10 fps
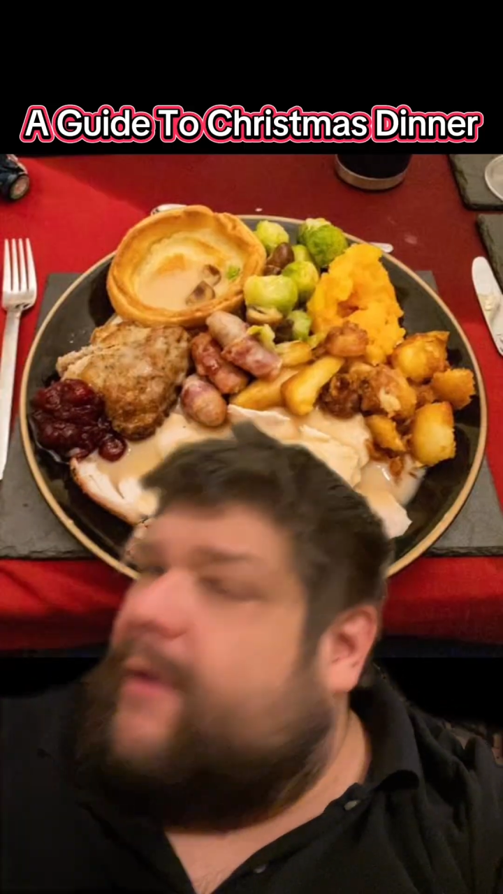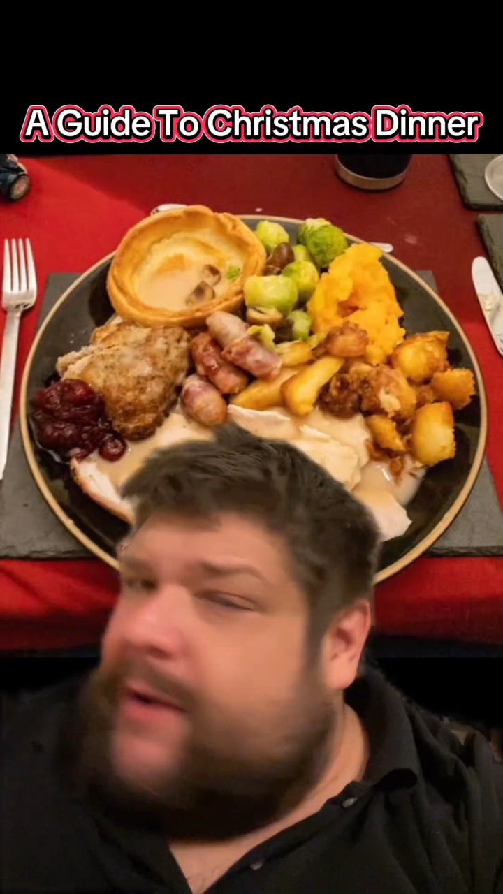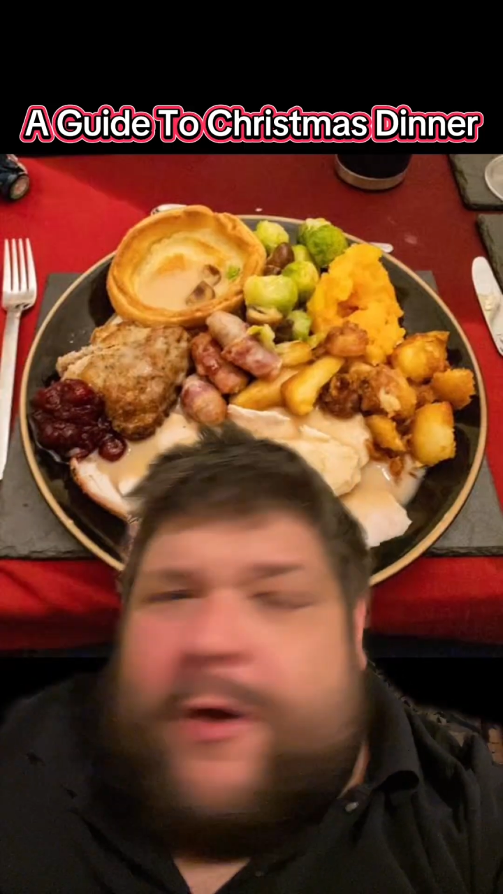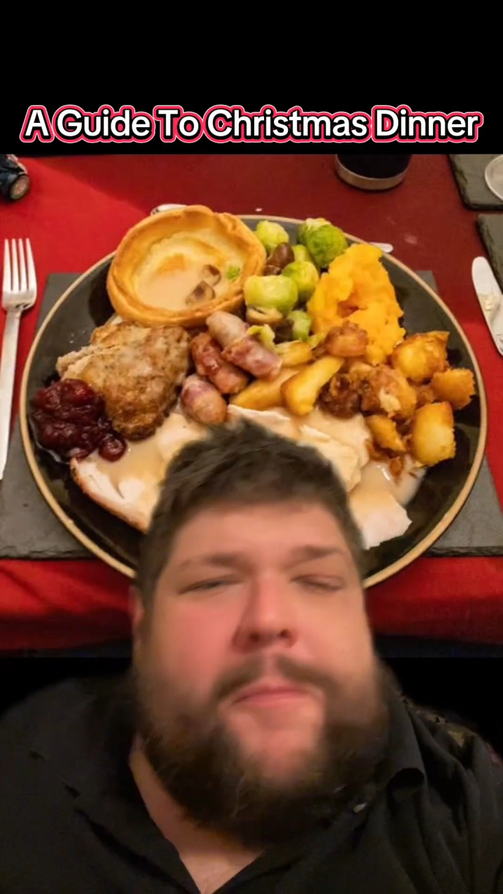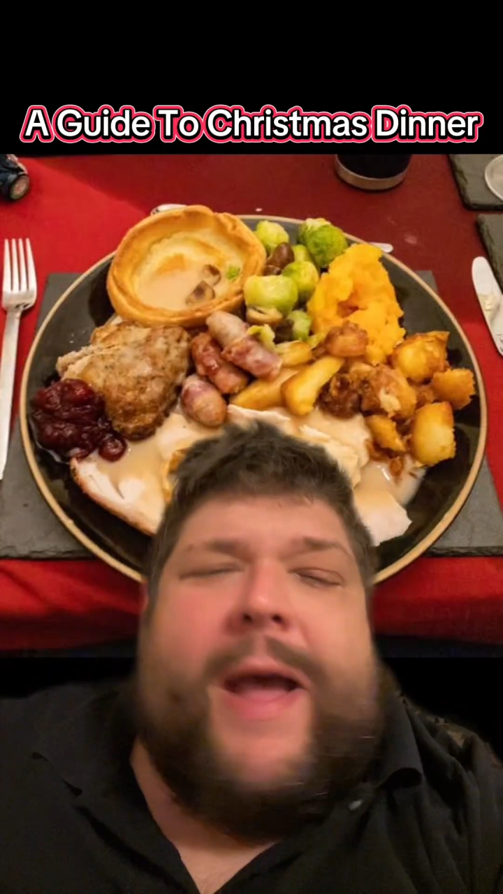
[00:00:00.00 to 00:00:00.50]

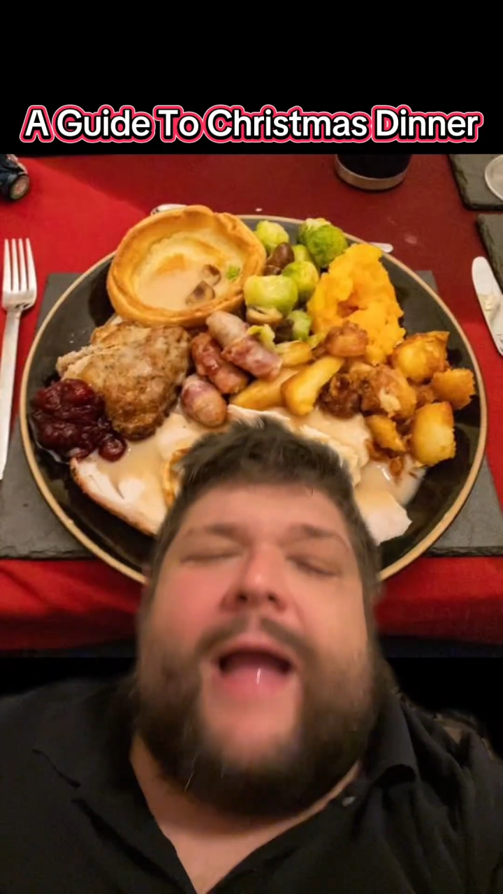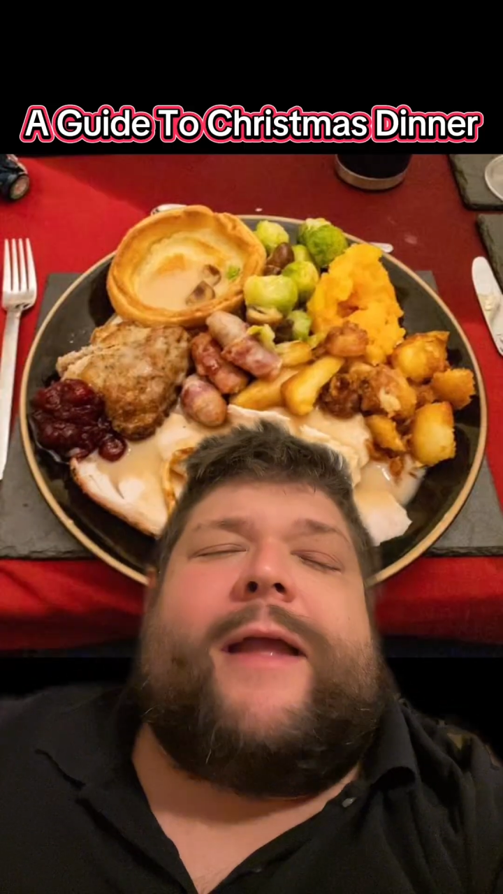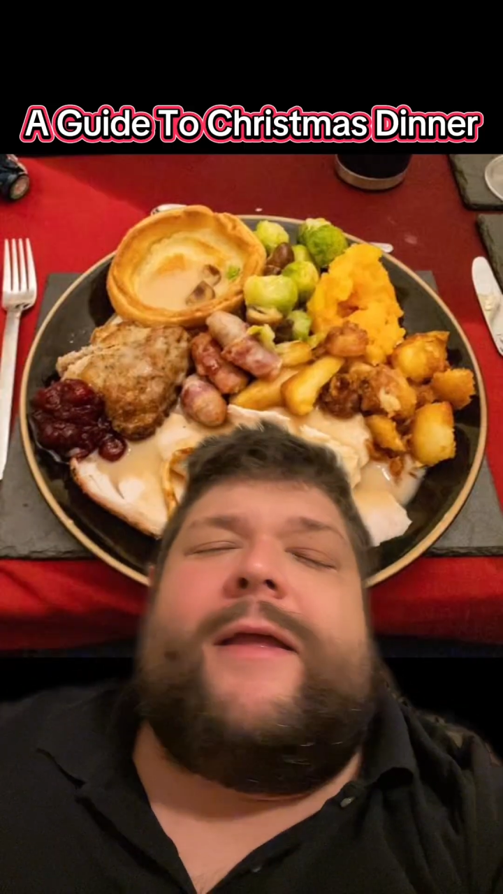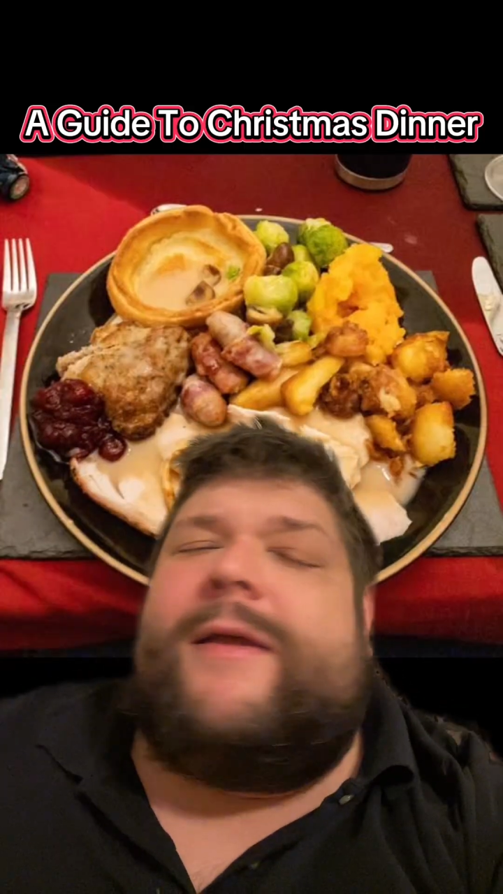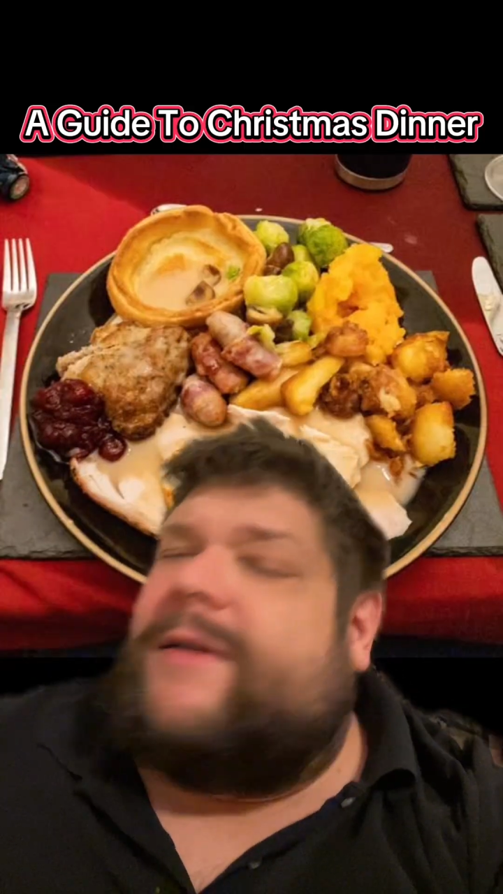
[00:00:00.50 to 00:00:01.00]
Go
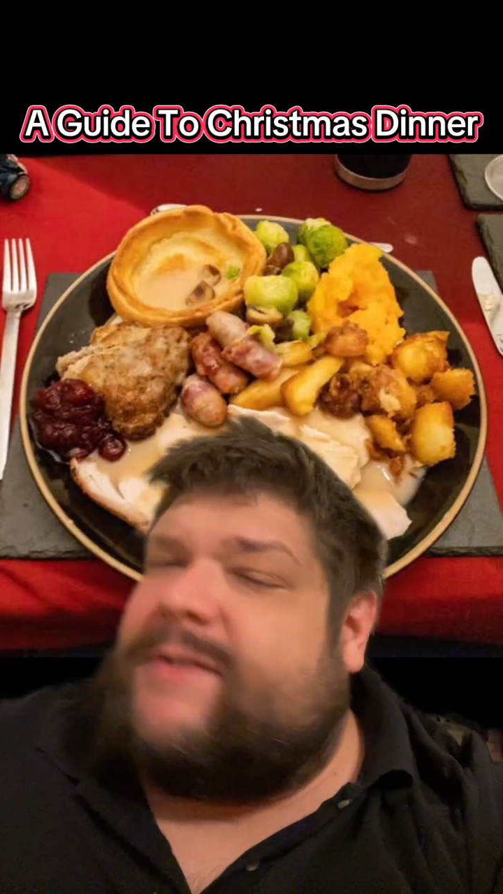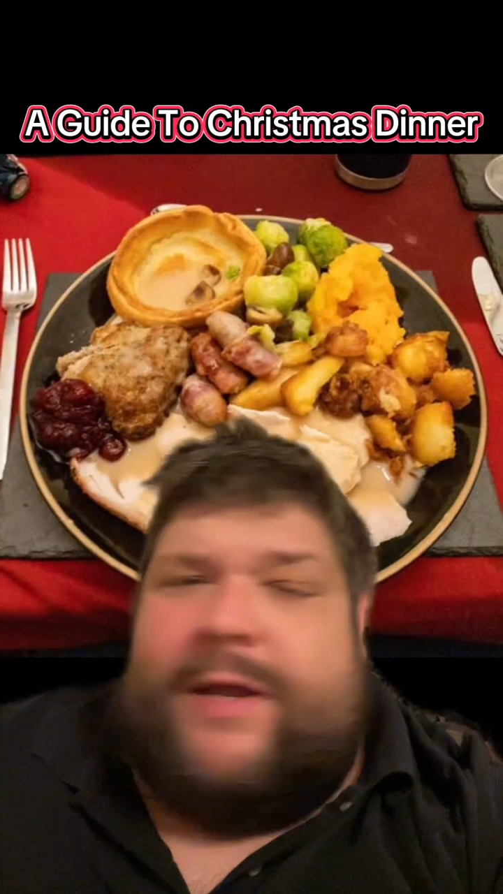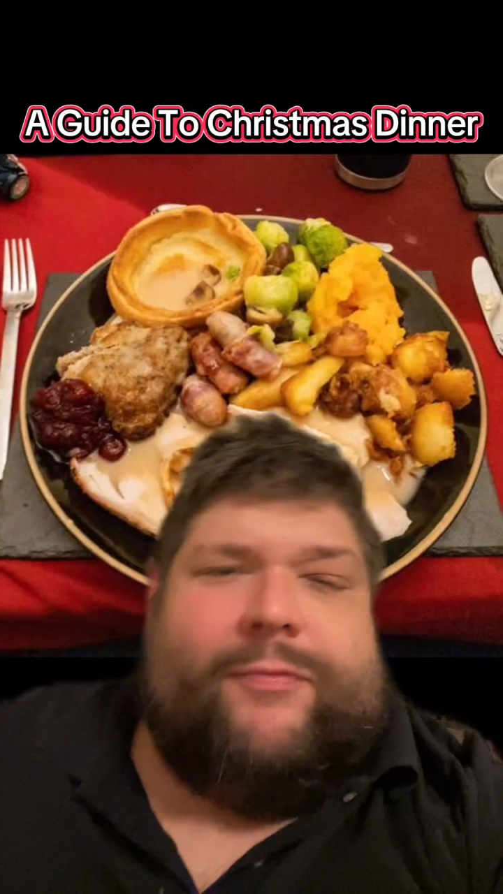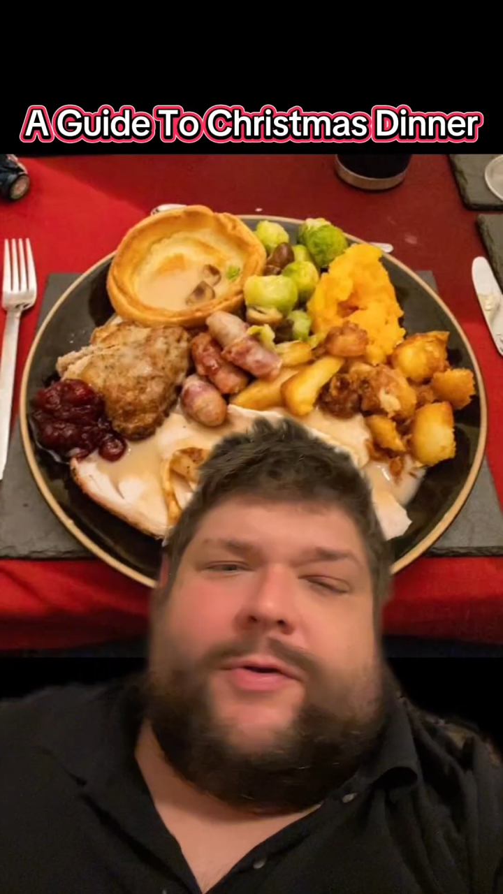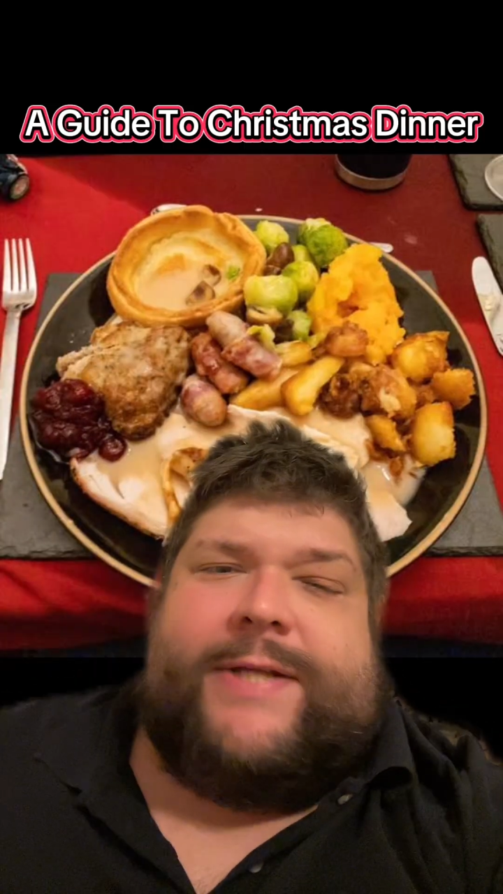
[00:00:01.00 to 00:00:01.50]
back several